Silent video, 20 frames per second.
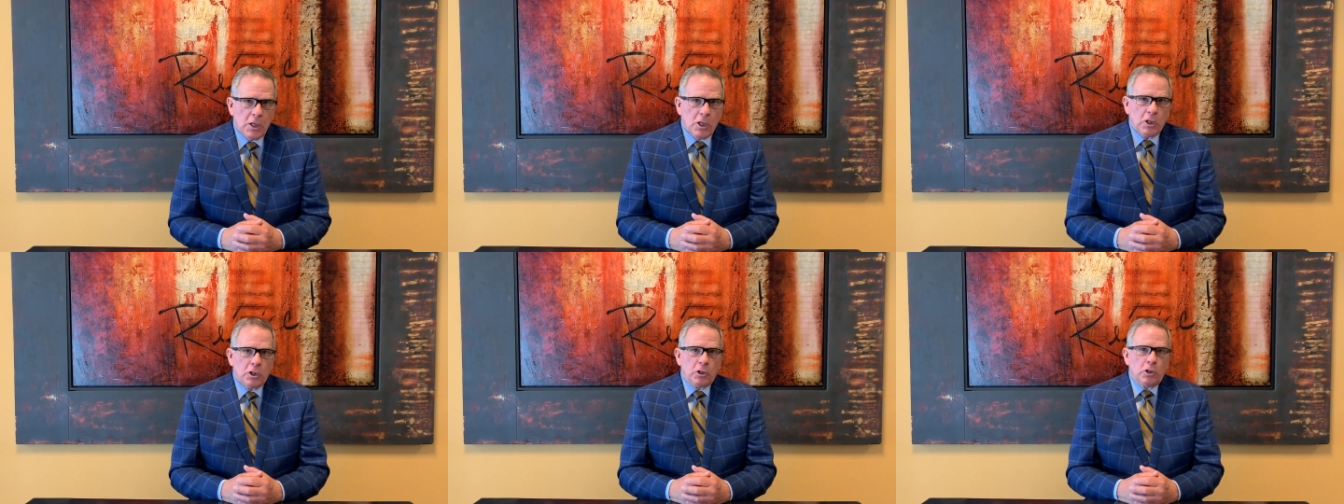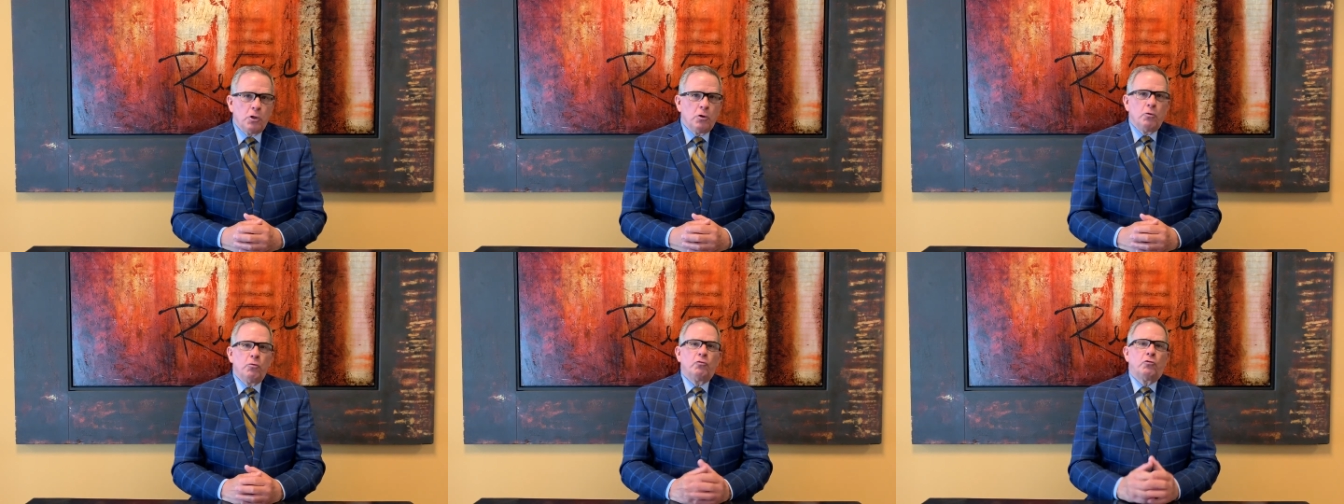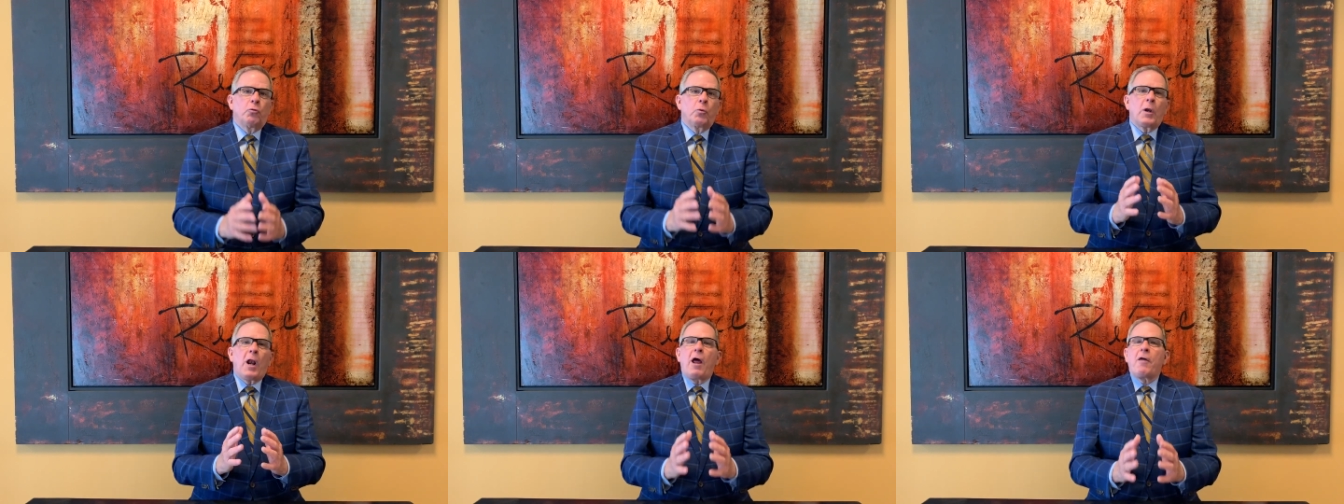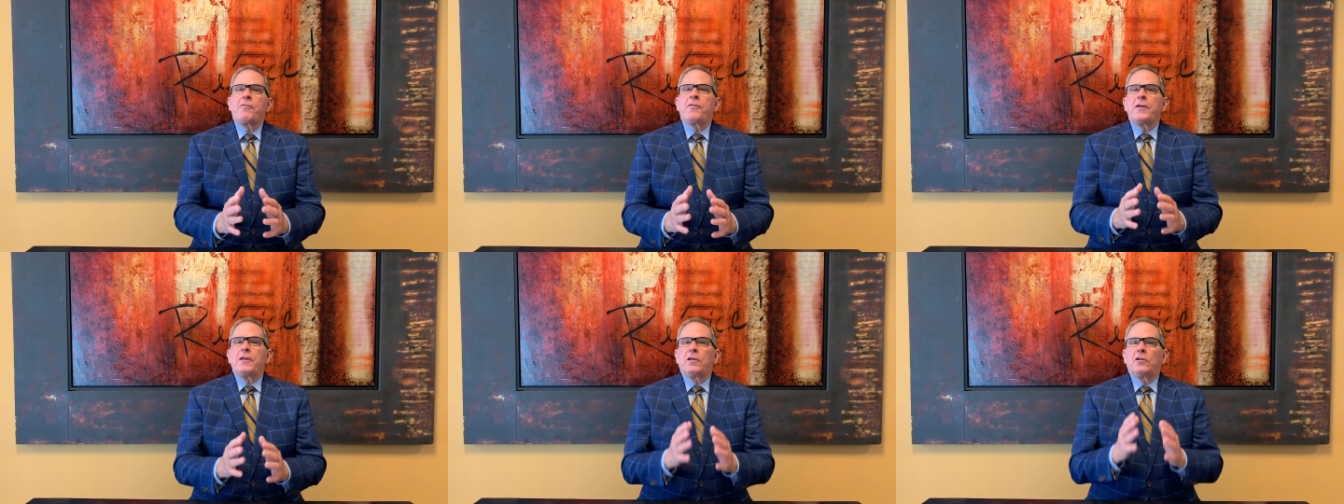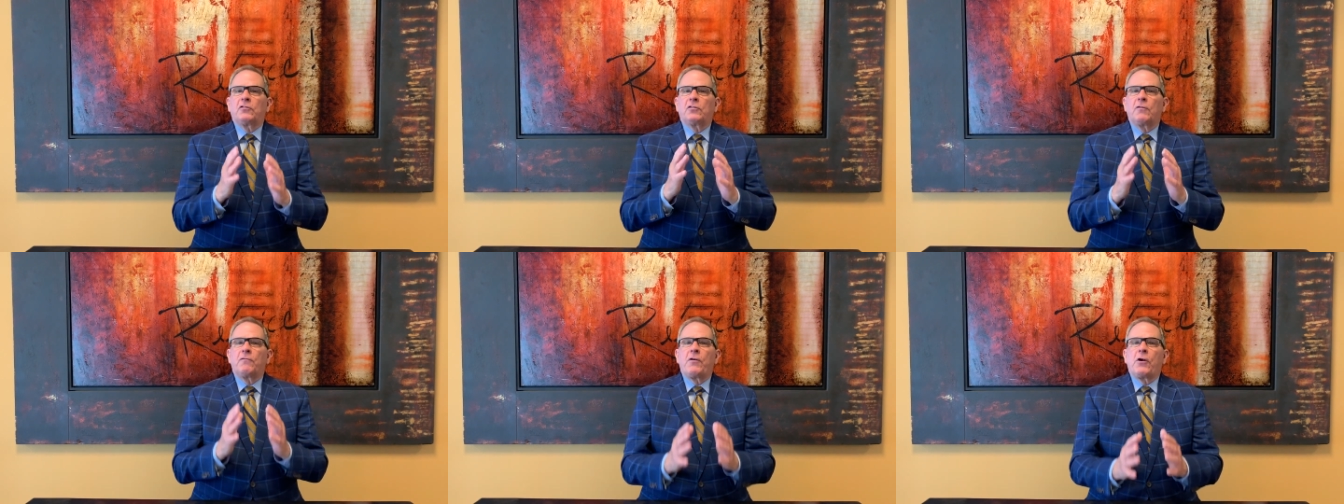used what I think
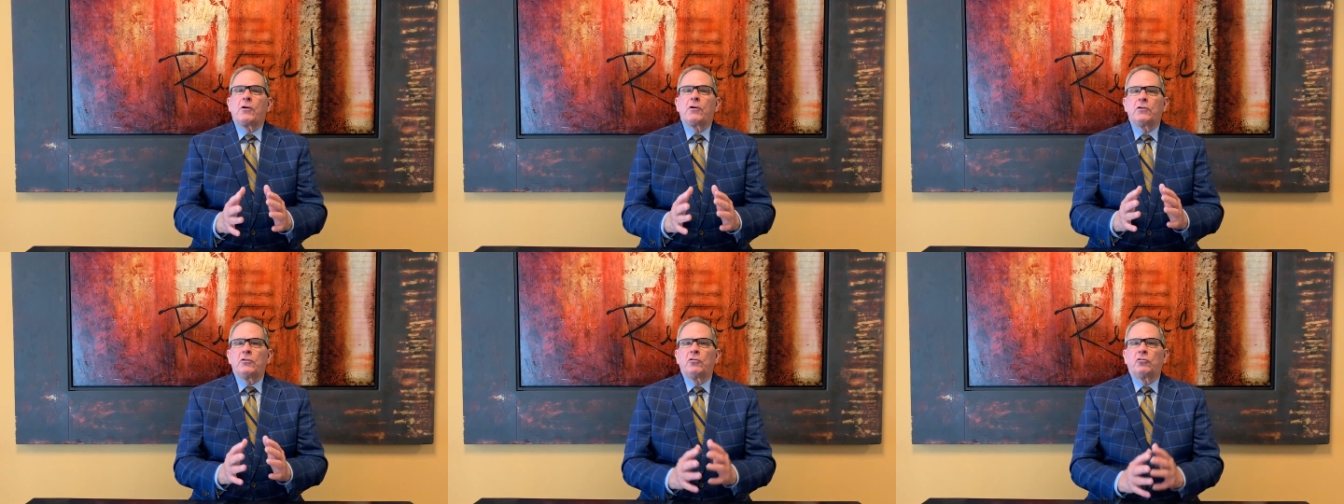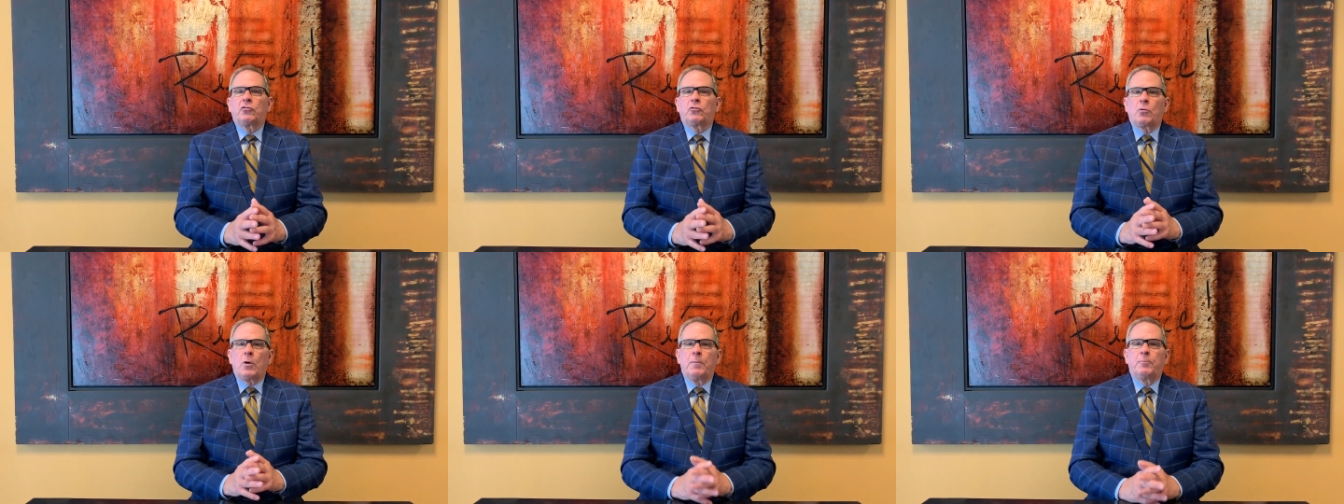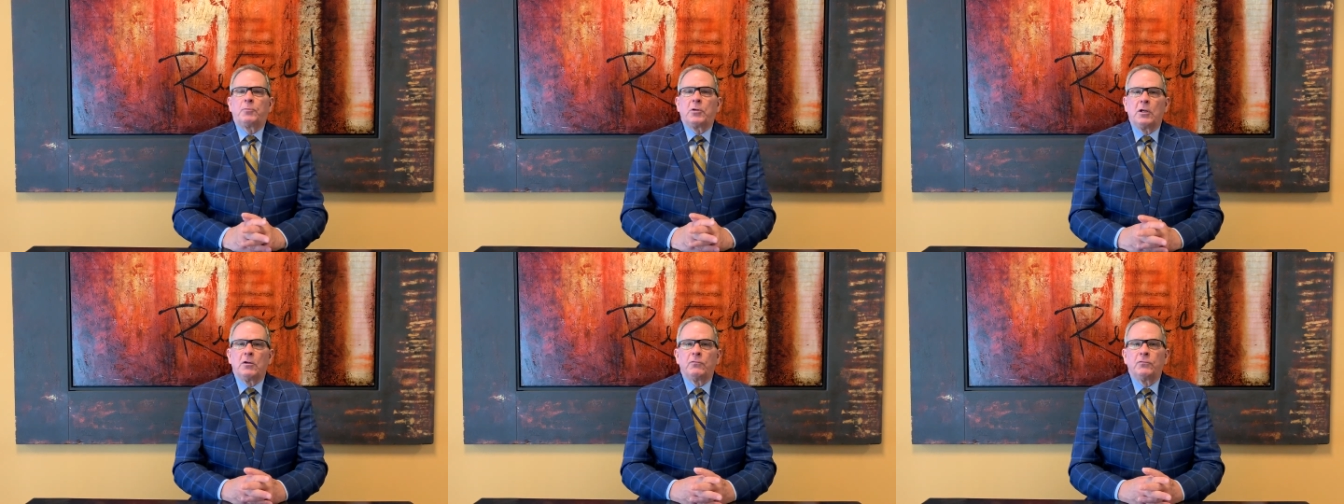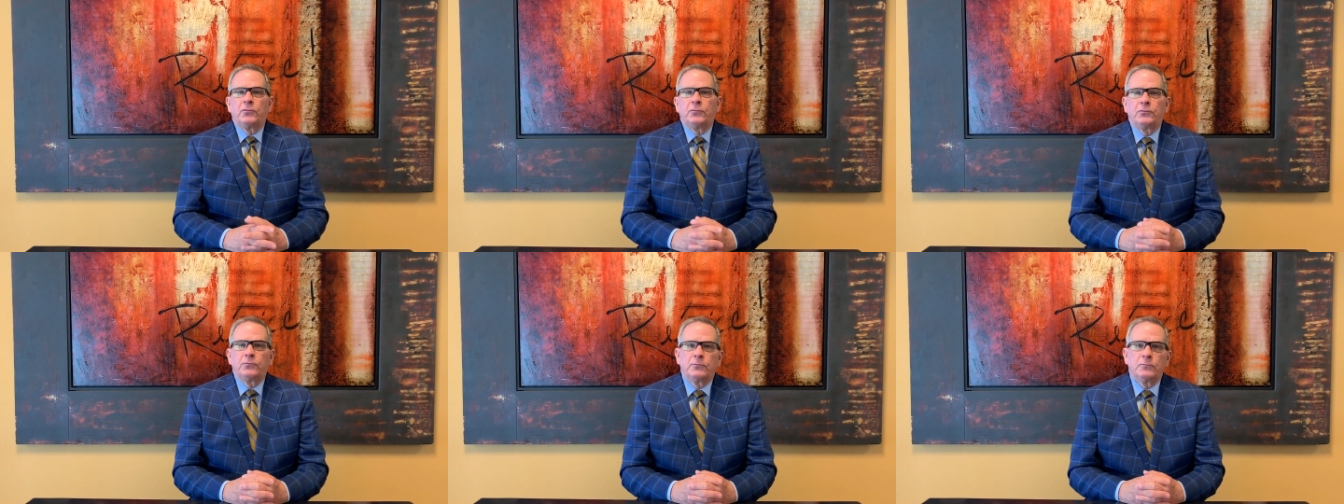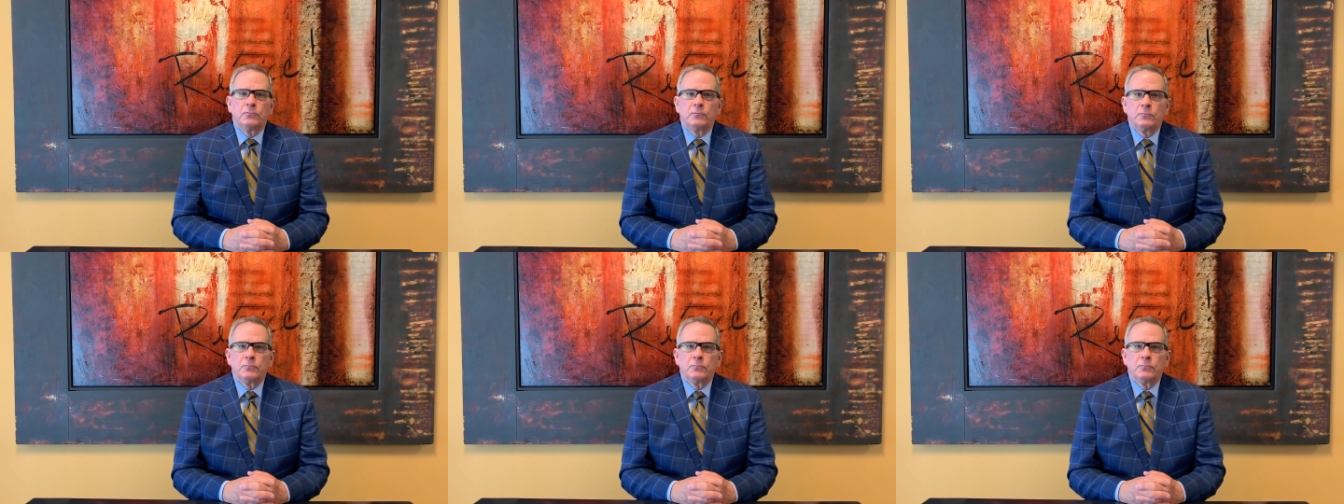is a very descriptive